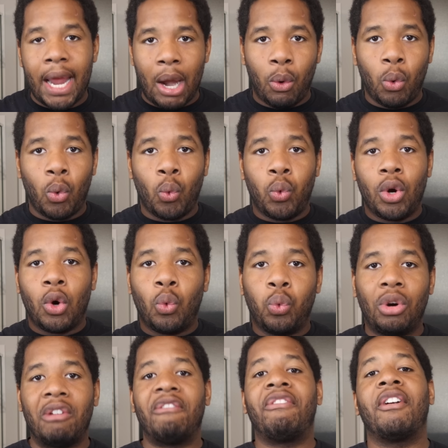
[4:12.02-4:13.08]
will
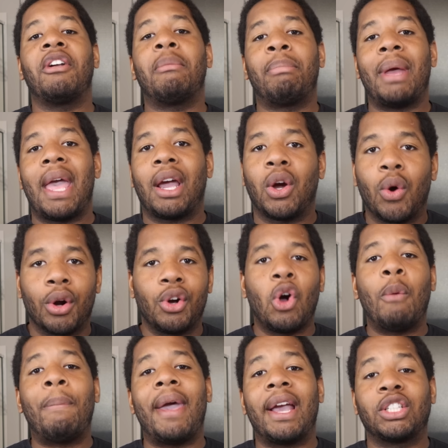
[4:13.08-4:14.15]
revert back or
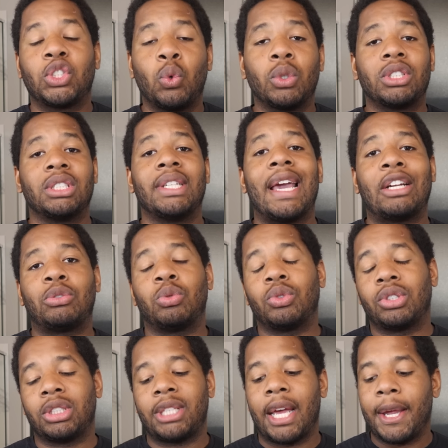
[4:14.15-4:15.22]
go back to its natural
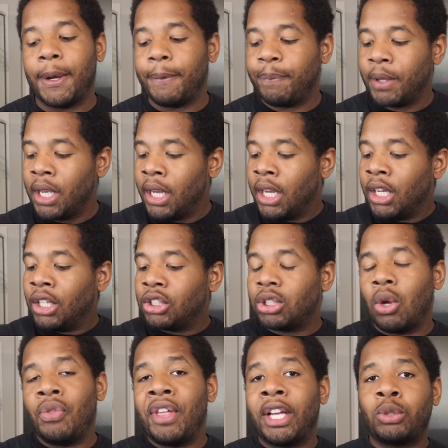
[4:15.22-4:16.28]
state.
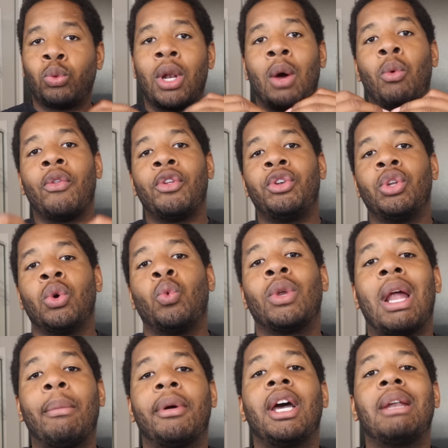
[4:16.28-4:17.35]
So that's what I want to do. When
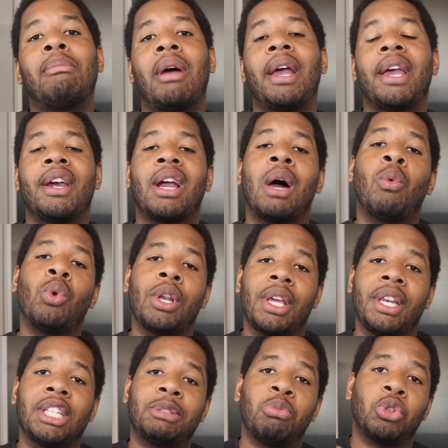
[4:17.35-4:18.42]
I'm cutting my hair, I want it
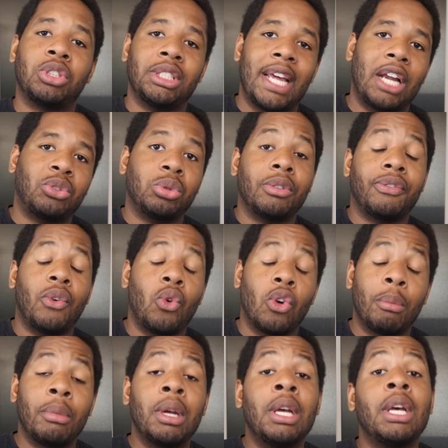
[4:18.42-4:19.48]
in its most natural
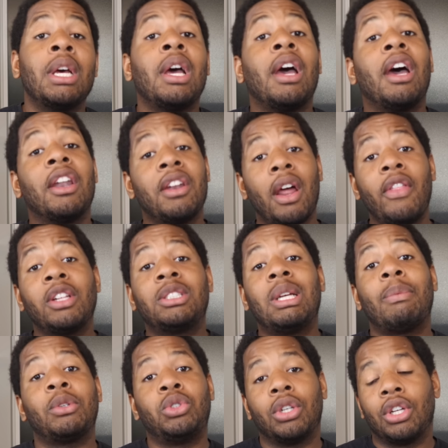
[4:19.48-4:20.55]
form. Another
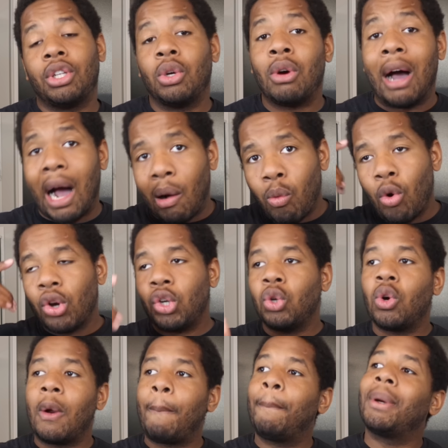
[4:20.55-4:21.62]
tip that you can do, I won't
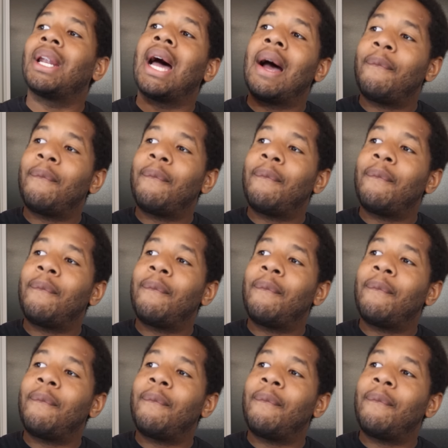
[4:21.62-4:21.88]
do it, but